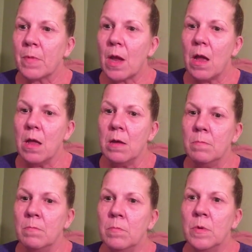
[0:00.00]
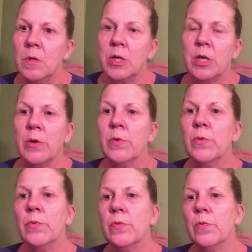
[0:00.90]
you know,
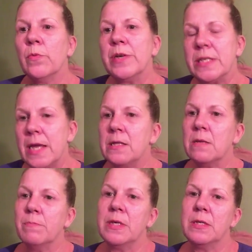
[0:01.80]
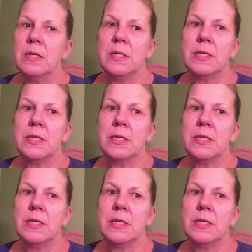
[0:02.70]
we said it's a business,